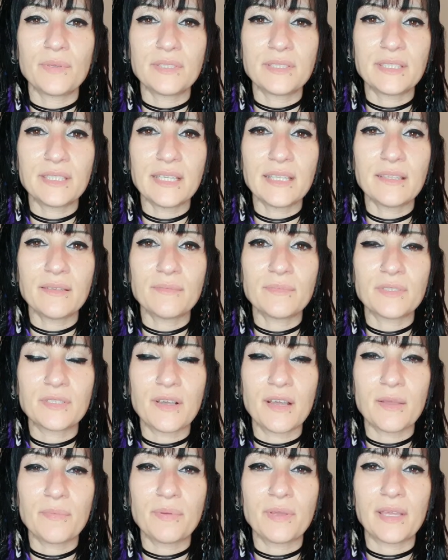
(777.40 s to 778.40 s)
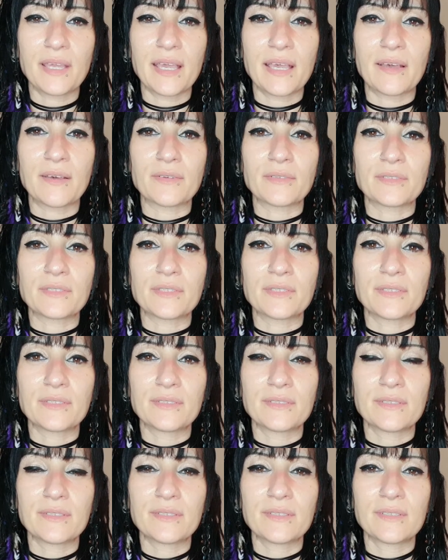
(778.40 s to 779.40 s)
But see them typing out
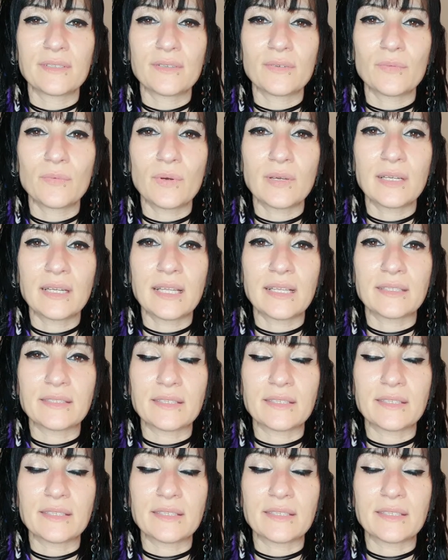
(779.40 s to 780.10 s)
one